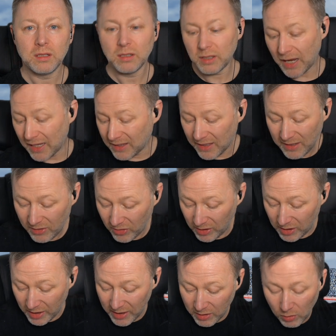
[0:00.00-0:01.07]
Like, I didn't really
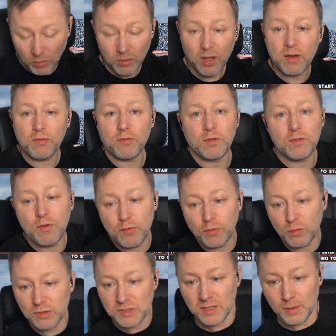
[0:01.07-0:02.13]
like Olaf from
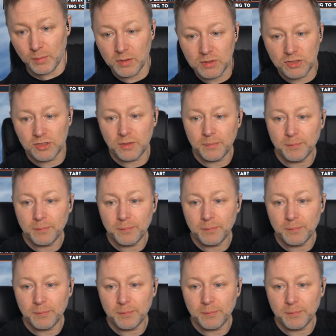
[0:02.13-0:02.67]
Frozen that much.